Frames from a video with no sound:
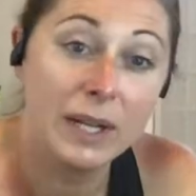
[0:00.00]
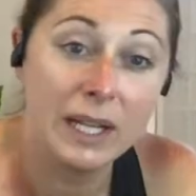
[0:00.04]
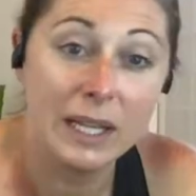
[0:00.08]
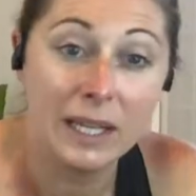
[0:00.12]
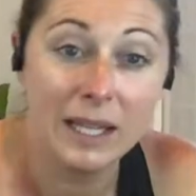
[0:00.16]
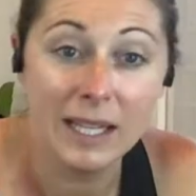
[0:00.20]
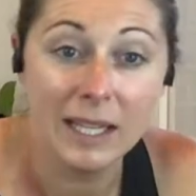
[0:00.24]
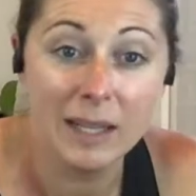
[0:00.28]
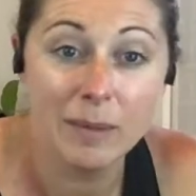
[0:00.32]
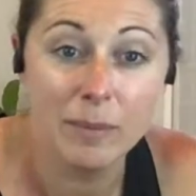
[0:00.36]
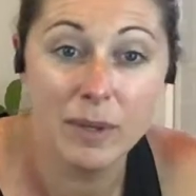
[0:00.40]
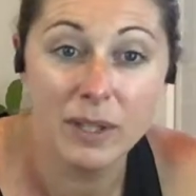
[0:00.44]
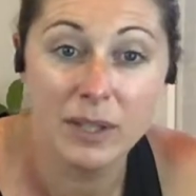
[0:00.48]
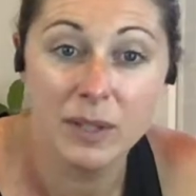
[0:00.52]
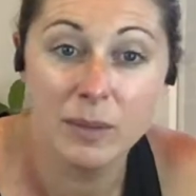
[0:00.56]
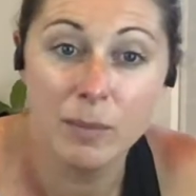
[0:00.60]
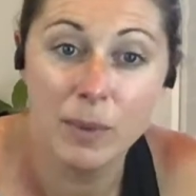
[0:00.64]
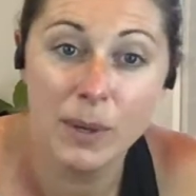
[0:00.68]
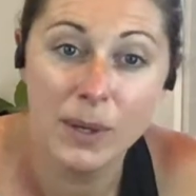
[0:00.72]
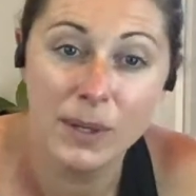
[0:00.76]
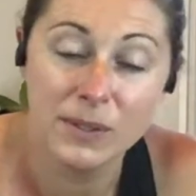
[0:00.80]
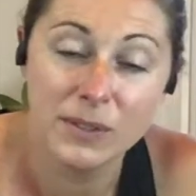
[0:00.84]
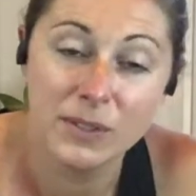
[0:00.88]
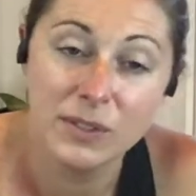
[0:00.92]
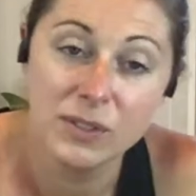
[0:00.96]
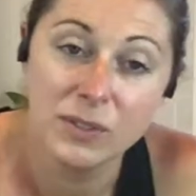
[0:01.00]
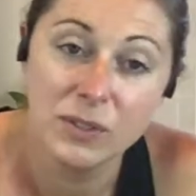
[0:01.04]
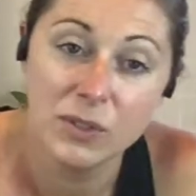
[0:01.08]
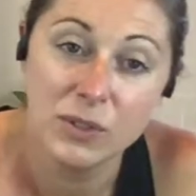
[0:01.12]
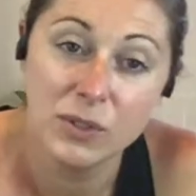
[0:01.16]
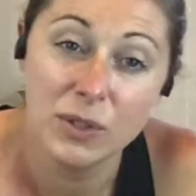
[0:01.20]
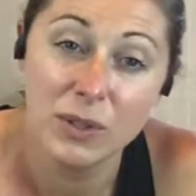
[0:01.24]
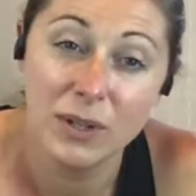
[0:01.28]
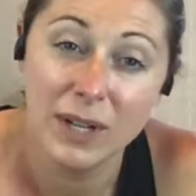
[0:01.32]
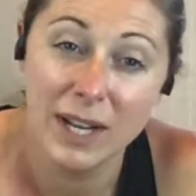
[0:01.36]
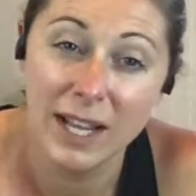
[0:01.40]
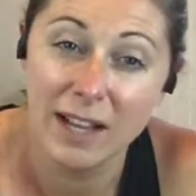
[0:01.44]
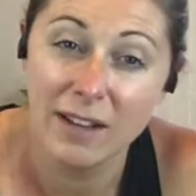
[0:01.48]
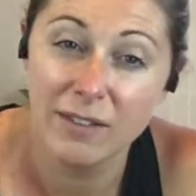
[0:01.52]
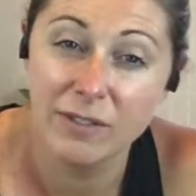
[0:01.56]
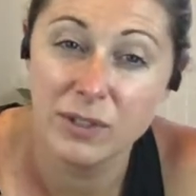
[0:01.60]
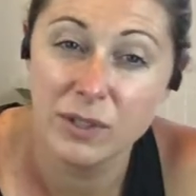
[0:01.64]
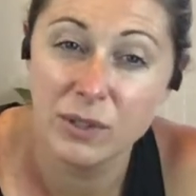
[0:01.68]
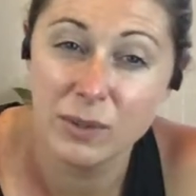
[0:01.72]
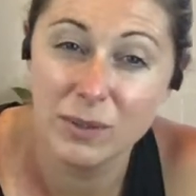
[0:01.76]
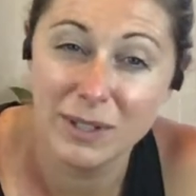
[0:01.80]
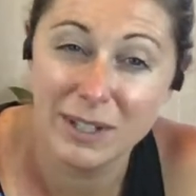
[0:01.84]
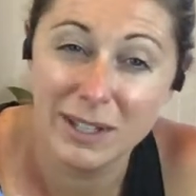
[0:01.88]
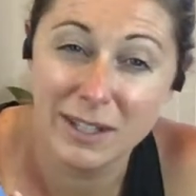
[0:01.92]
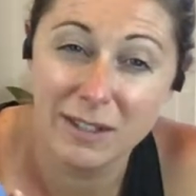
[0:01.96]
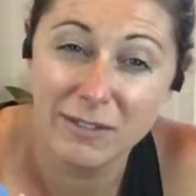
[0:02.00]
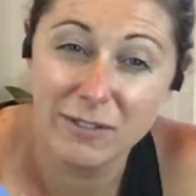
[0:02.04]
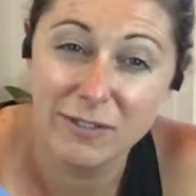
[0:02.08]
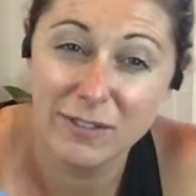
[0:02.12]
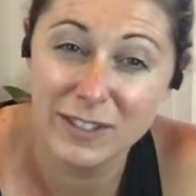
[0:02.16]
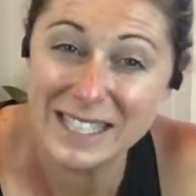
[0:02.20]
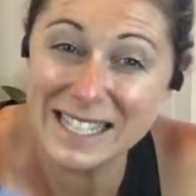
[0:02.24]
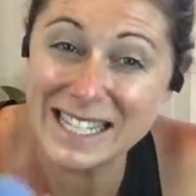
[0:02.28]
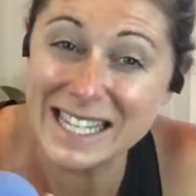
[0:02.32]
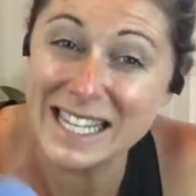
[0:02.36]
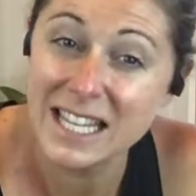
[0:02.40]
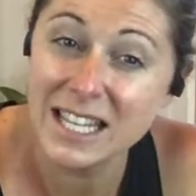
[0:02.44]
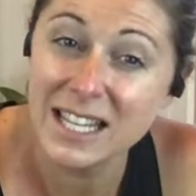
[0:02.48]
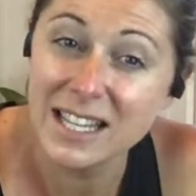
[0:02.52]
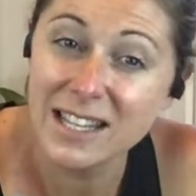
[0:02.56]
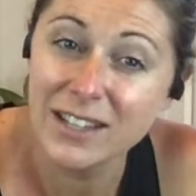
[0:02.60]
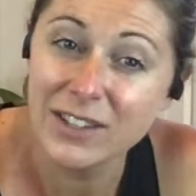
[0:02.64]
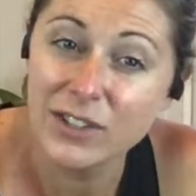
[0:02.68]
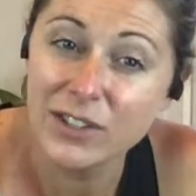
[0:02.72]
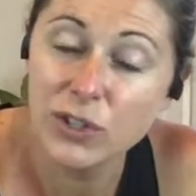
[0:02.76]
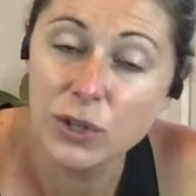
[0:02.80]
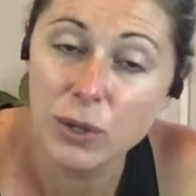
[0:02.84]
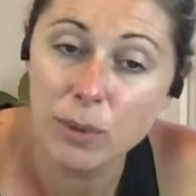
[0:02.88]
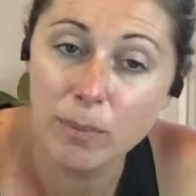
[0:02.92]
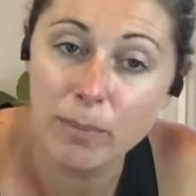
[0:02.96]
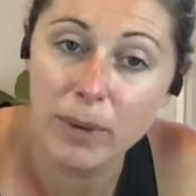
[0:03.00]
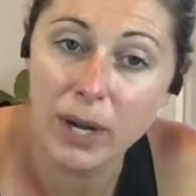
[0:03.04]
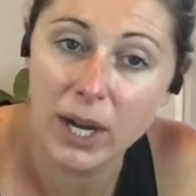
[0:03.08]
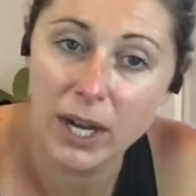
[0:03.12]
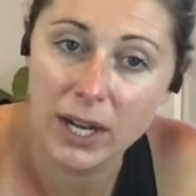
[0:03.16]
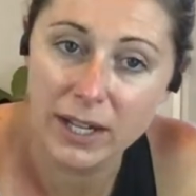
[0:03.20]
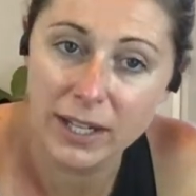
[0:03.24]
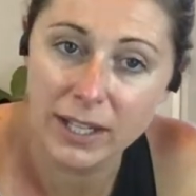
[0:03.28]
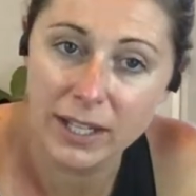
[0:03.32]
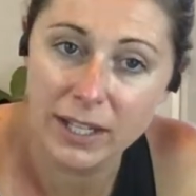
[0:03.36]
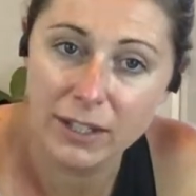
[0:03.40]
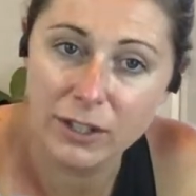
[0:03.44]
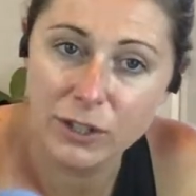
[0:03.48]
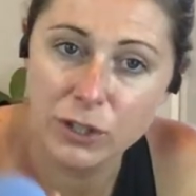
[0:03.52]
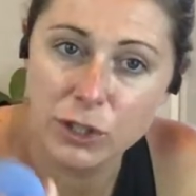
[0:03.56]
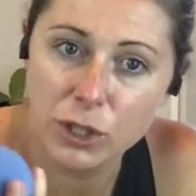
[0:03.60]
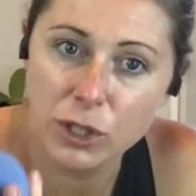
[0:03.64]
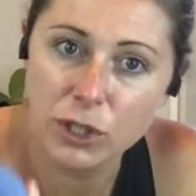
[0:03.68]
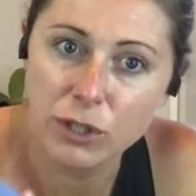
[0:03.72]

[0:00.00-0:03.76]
What I like about the balls is you don't have to fatigue your body,